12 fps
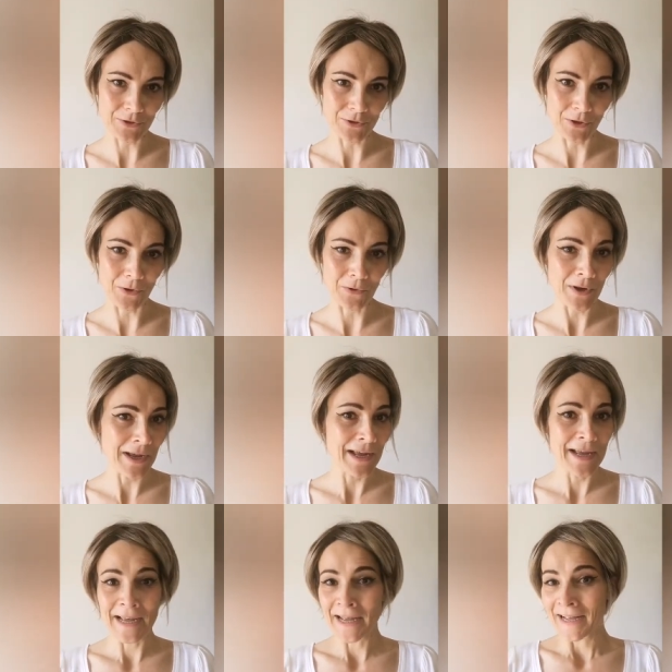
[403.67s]
So
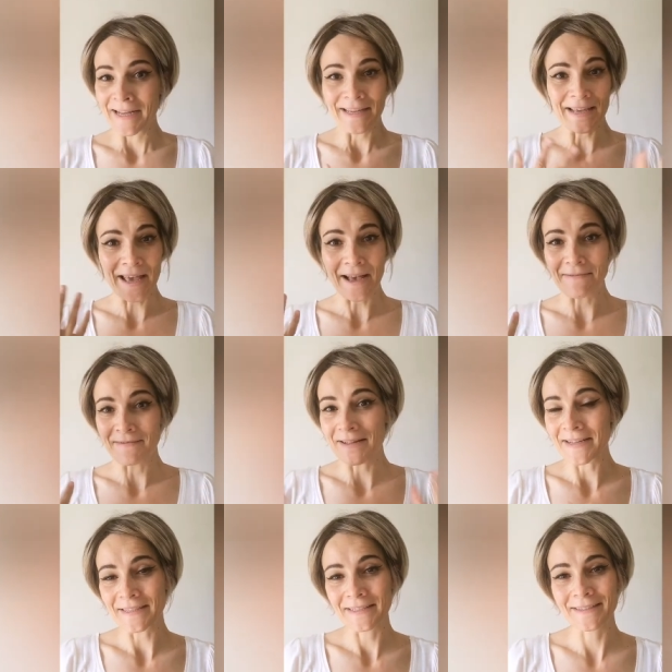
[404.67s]
yeah,
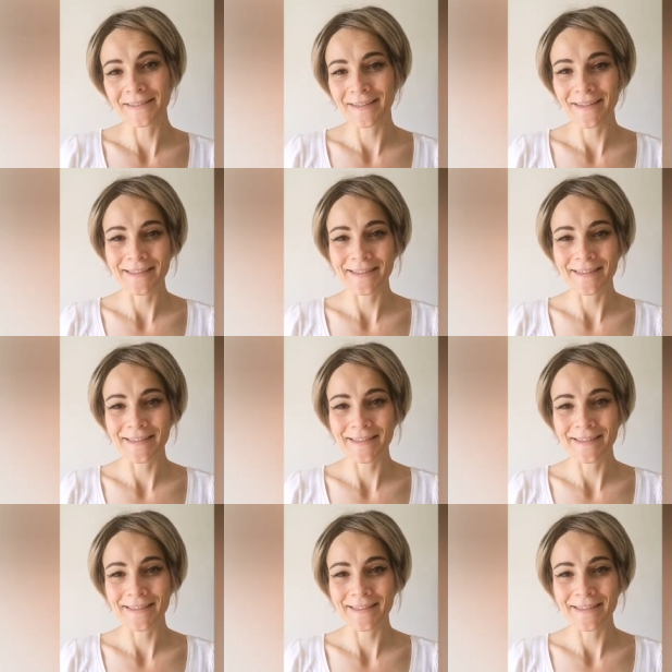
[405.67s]
it's